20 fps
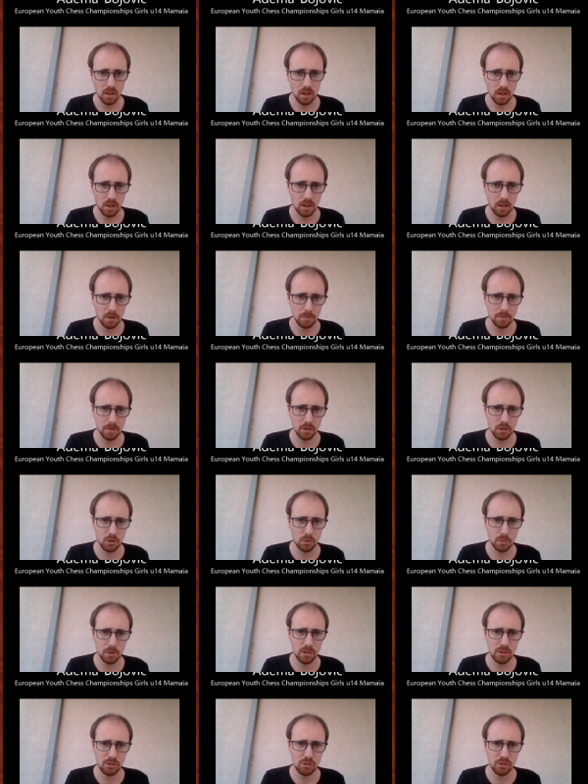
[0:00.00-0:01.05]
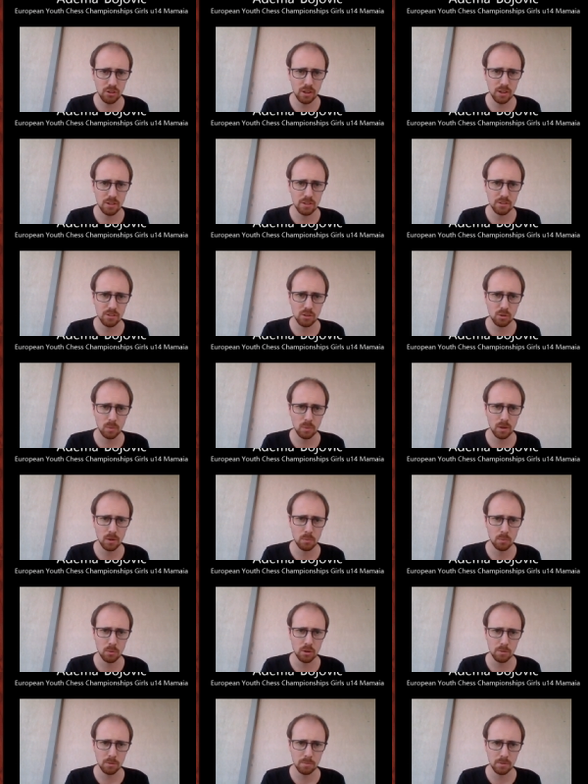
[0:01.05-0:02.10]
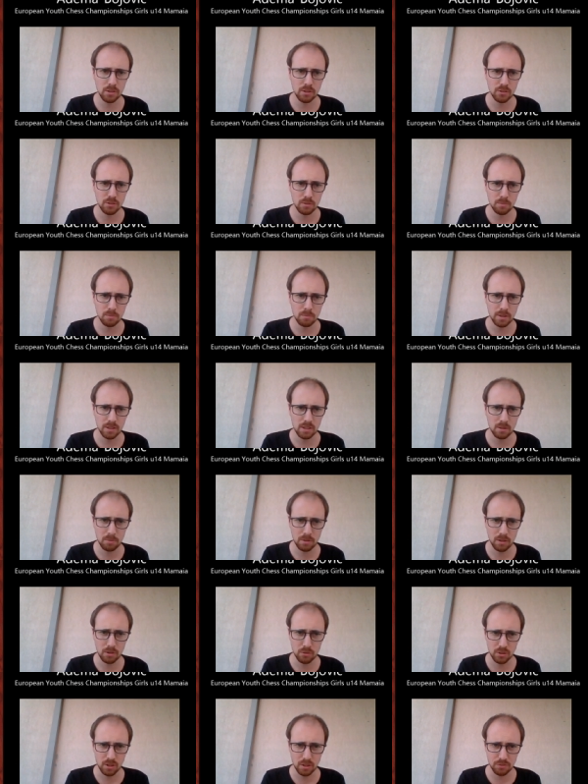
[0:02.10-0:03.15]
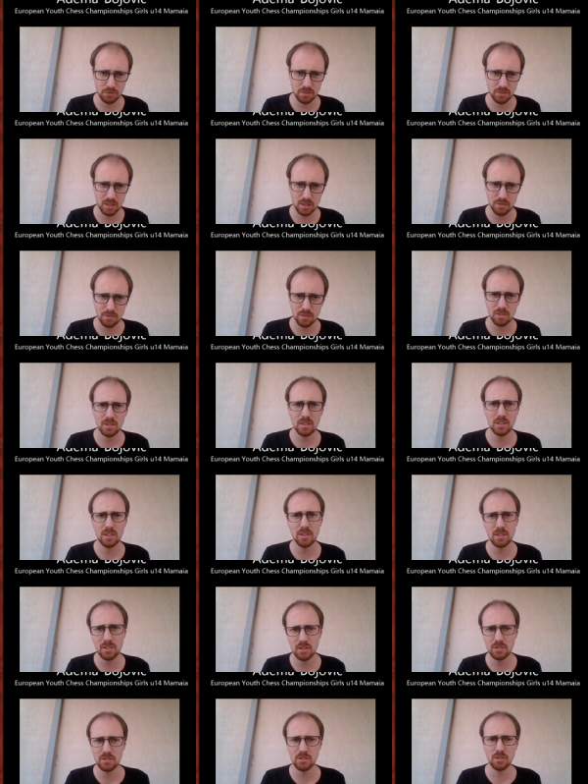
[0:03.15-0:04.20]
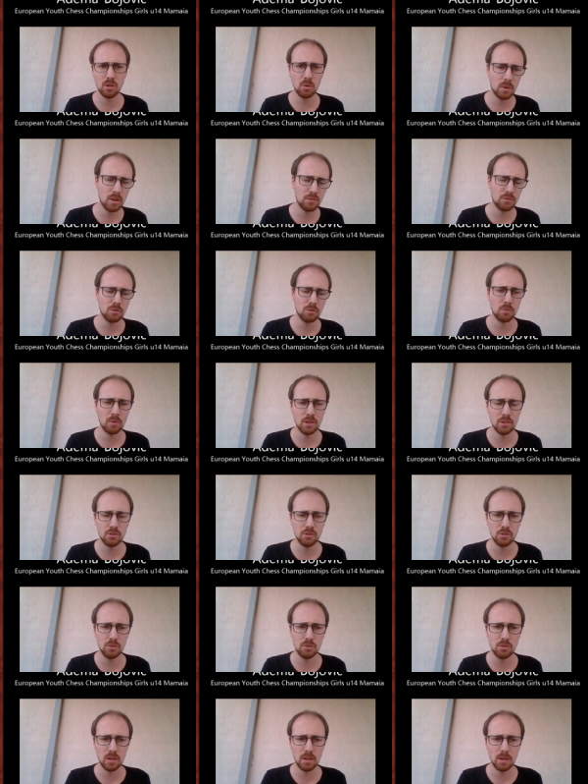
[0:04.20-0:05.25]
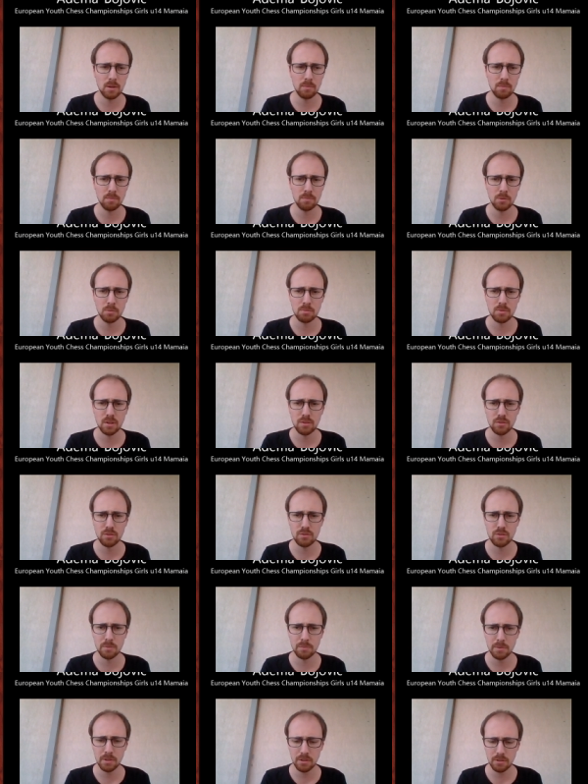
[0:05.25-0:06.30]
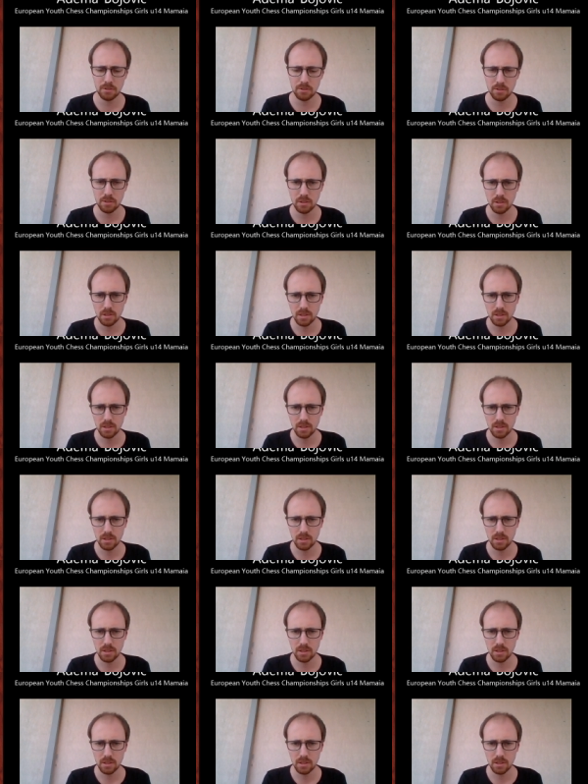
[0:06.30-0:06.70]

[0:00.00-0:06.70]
um, now queen g8 doesn't quite work because black can play rook f7 and there's no way for white to, um, to profit from this.